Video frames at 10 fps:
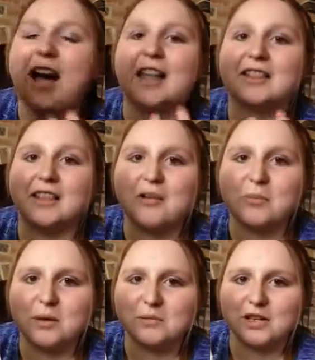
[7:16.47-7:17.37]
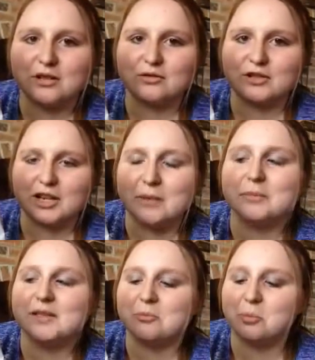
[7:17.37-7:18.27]
I love barbecue
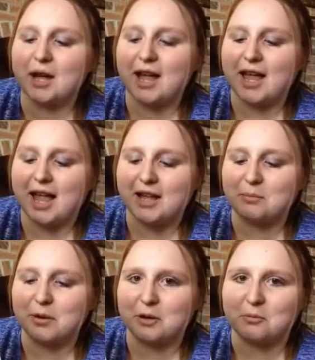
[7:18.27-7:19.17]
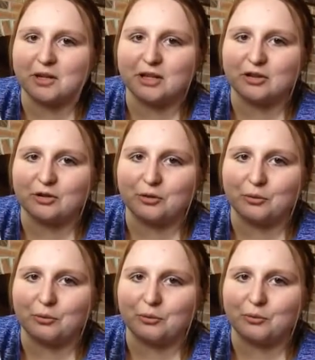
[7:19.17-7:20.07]
chips, but I hate
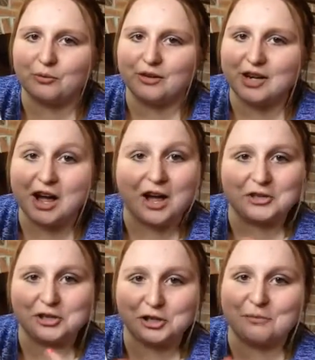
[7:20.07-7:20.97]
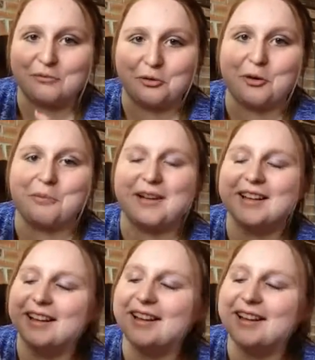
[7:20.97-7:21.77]
barbecue non-chip form.